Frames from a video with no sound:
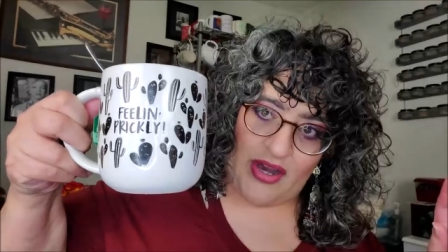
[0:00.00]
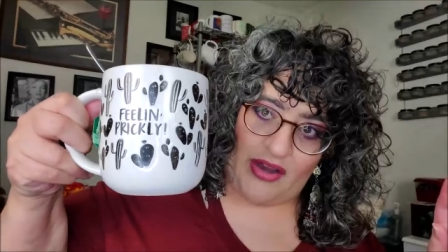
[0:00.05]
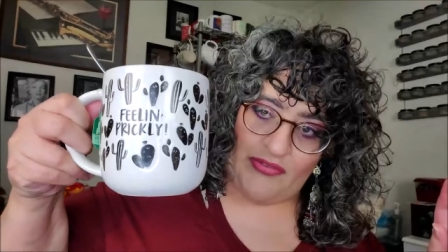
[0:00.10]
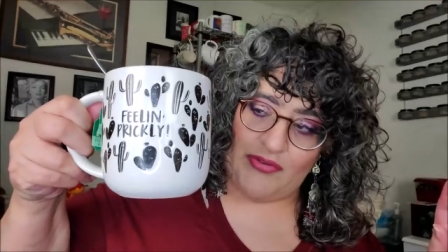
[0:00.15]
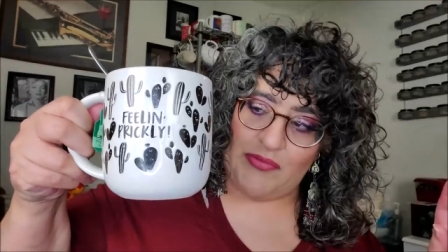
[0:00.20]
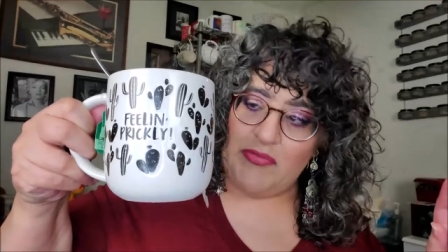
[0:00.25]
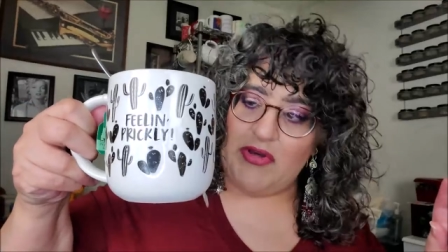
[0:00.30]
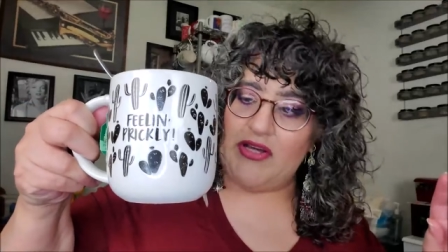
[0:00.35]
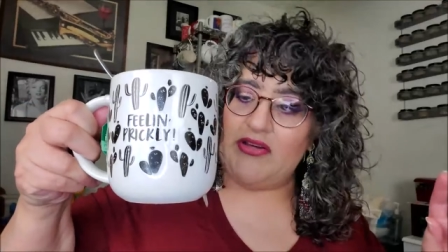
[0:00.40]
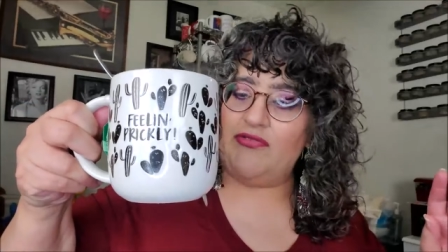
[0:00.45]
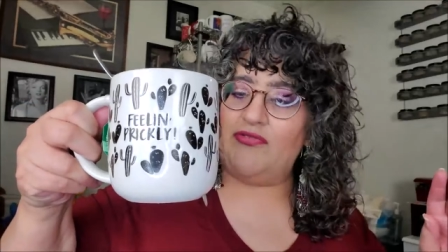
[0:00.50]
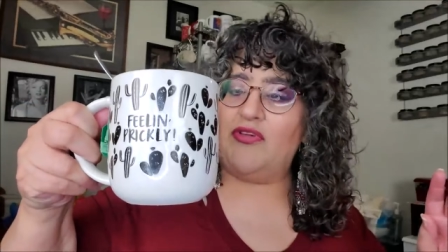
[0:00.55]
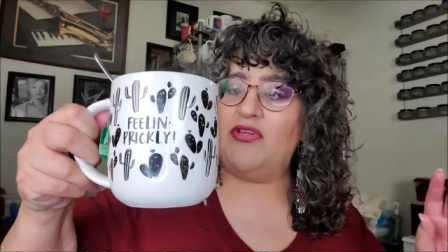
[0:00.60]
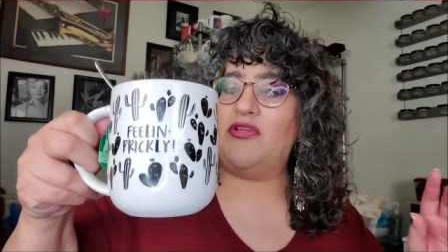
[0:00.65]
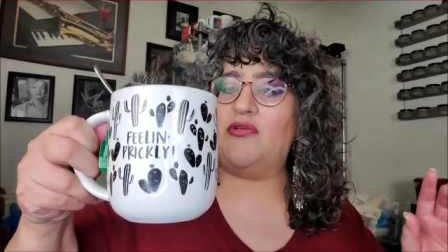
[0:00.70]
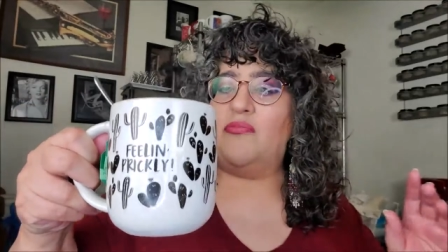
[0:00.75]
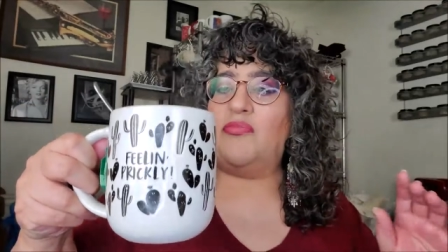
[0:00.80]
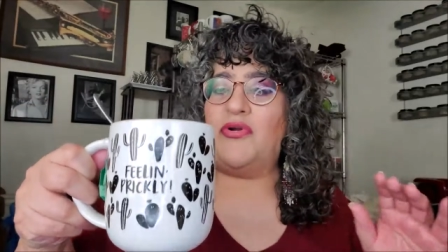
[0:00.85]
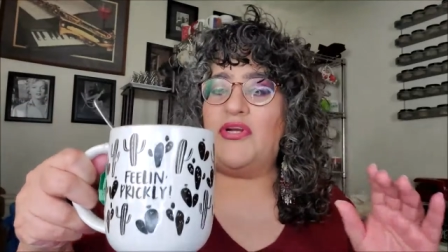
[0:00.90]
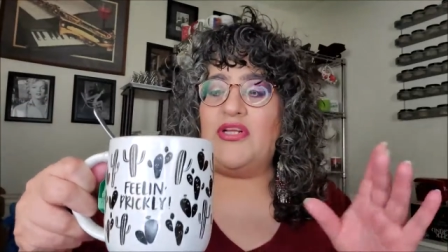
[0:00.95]
coffee mug,
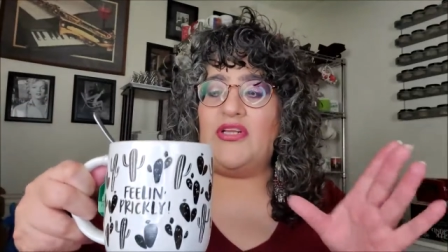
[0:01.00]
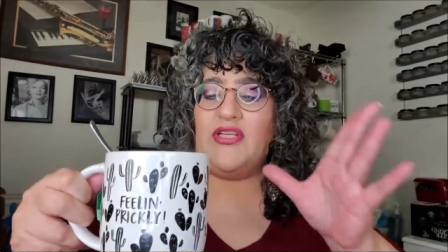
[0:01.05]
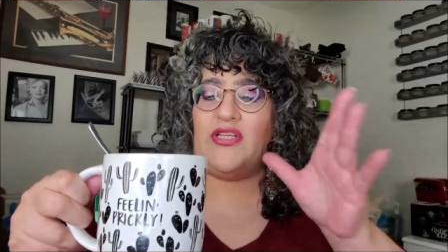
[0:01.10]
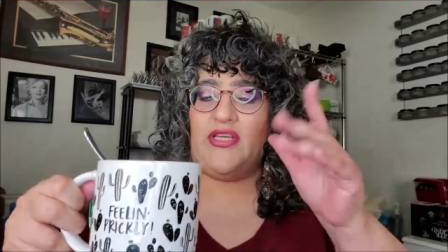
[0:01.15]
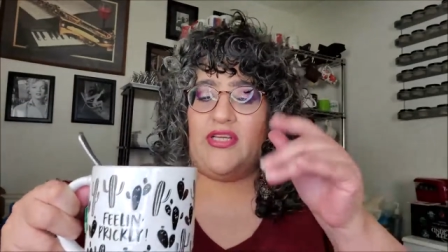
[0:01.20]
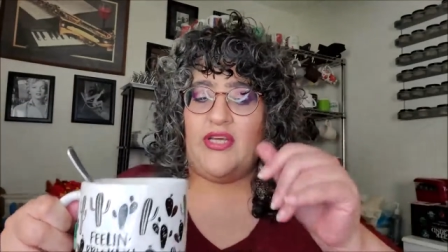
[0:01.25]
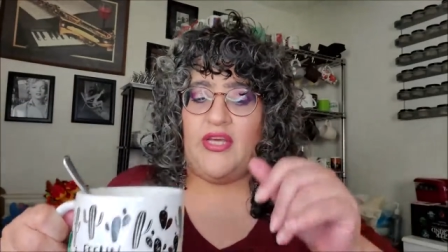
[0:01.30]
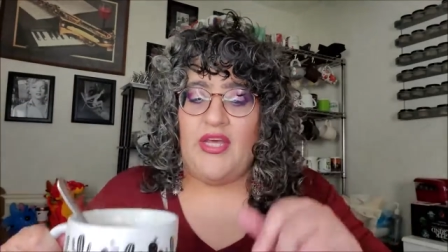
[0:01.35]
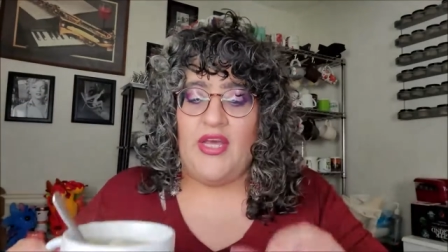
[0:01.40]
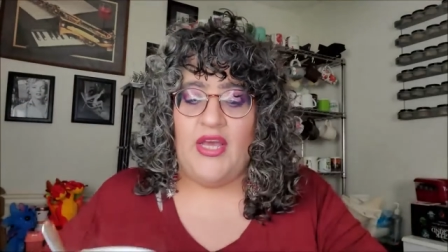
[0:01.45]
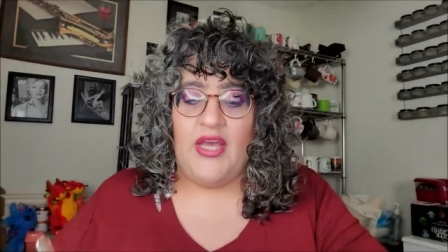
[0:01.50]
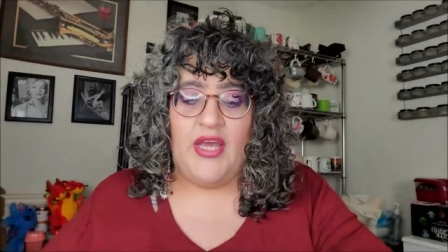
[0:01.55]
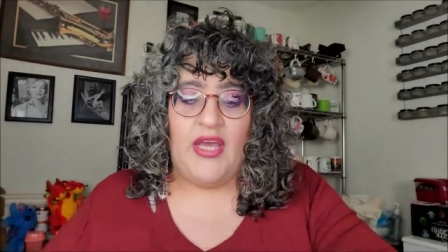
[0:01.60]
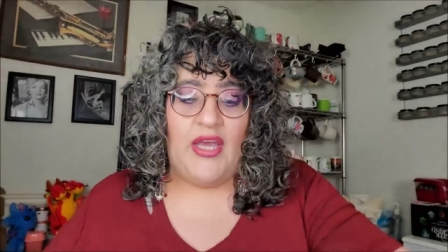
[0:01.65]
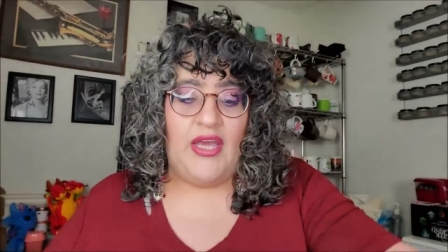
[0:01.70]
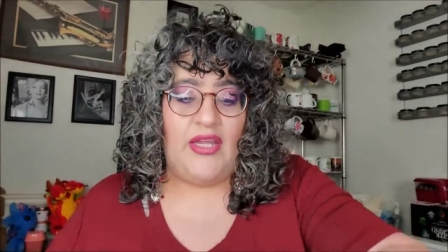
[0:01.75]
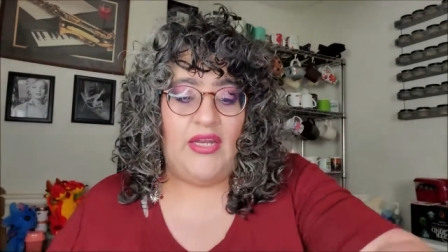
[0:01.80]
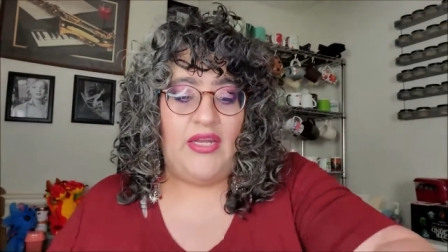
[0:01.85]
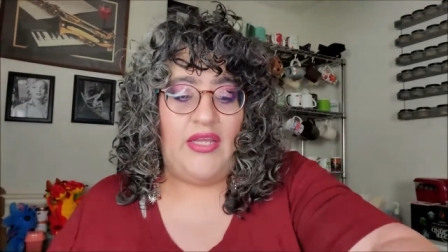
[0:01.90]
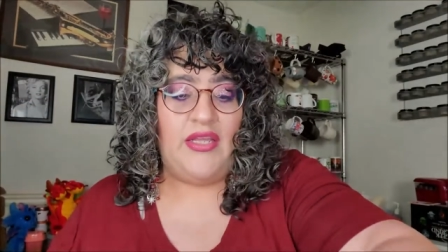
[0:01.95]
feeling prickly.
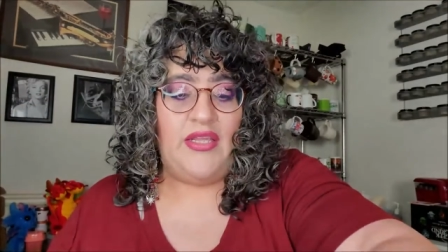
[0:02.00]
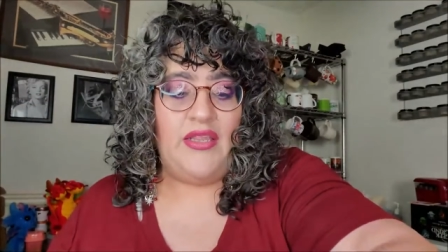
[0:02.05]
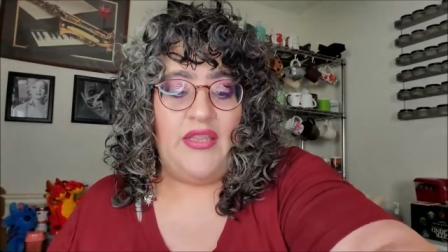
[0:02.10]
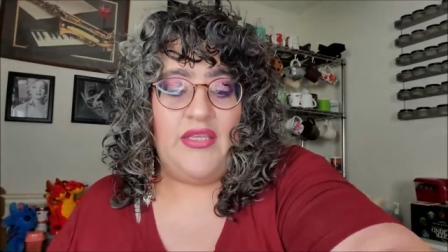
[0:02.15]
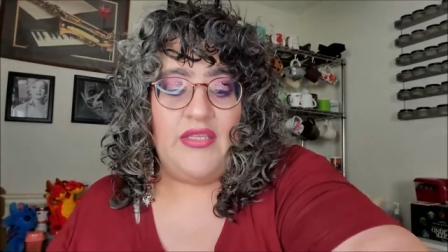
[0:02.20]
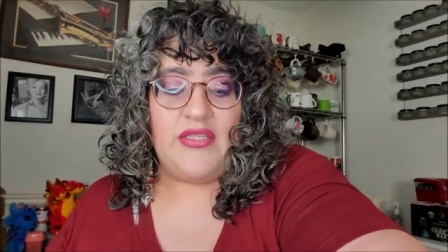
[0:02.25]
And in